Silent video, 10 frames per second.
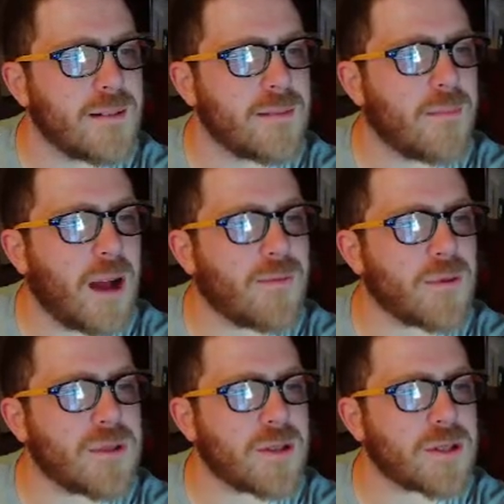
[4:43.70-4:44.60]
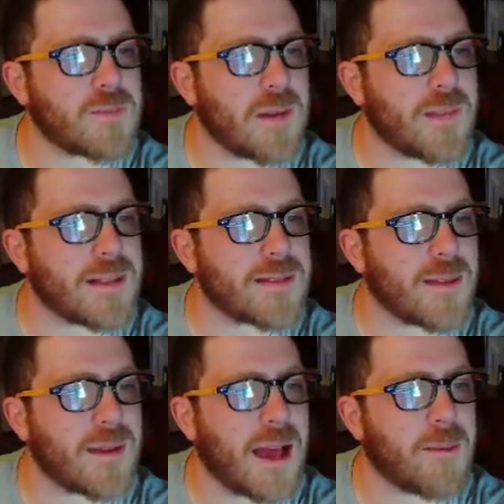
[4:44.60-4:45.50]
Might have also just spent that
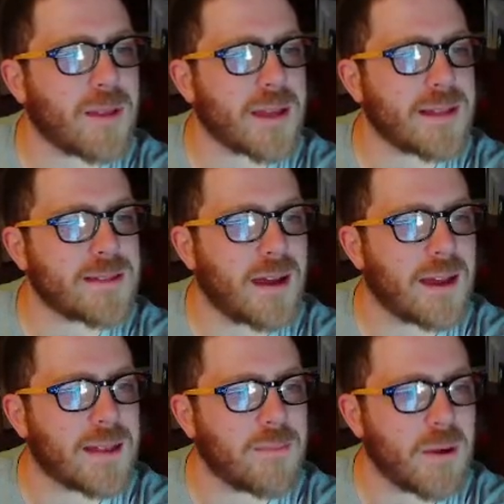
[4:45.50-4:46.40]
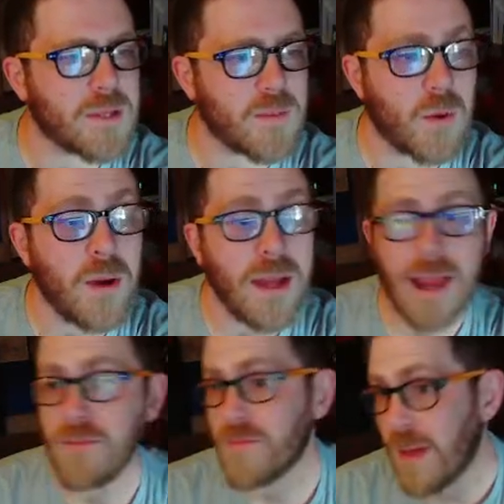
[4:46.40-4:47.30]
time gabbling. Entirely possible.
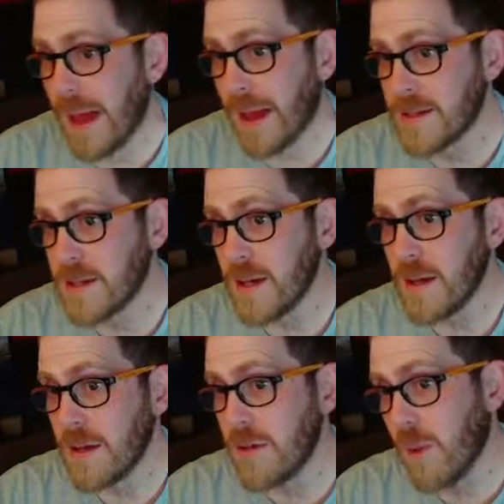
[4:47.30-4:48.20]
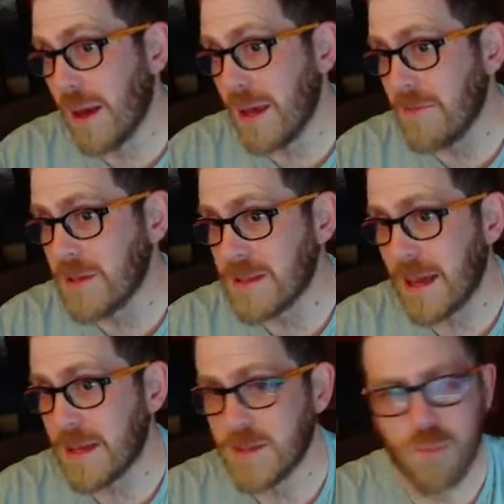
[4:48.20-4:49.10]
In fact, you might even
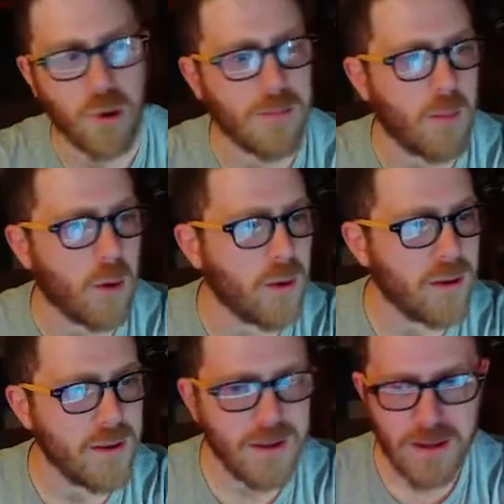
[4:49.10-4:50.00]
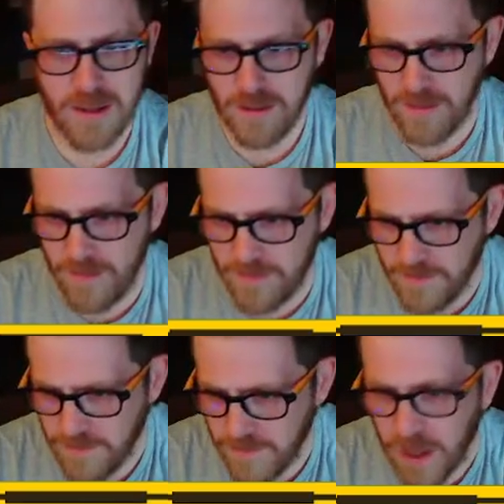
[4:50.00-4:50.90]
say it's probable.
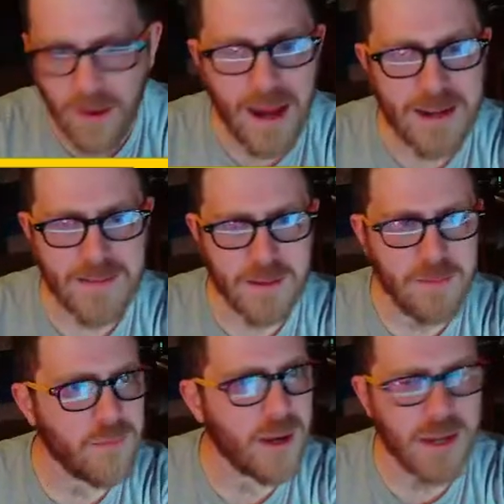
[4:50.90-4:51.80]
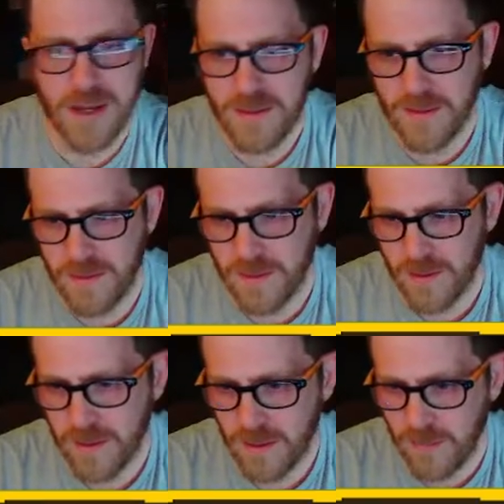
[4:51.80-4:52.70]
No, I added them. We're good.
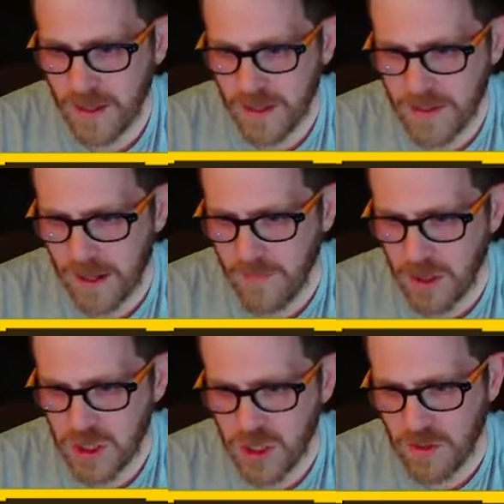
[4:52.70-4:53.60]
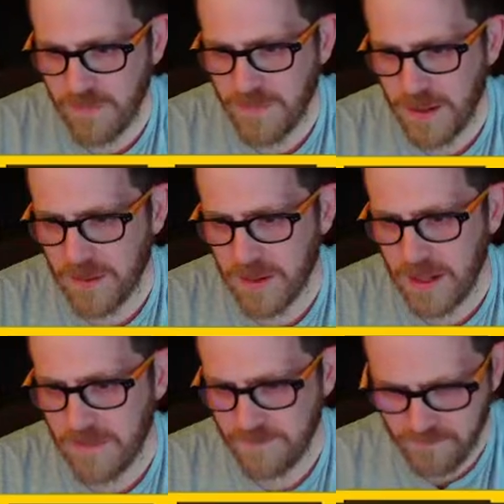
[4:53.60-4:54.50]
I'm not sure if
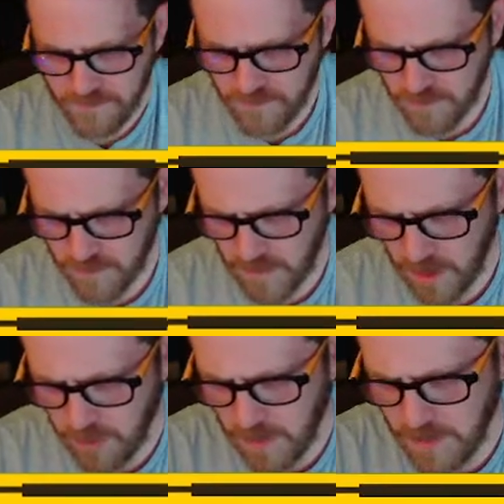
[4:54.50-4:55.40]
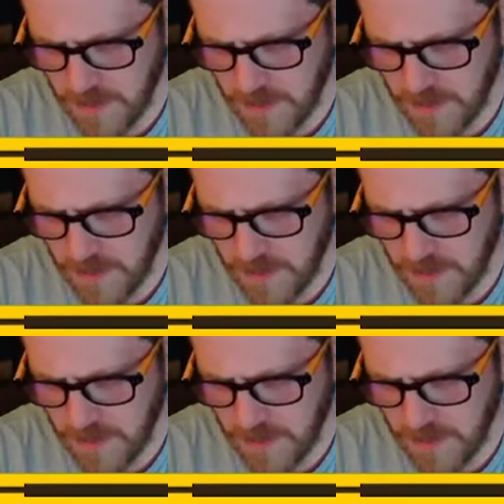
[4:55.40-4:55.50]
they're properly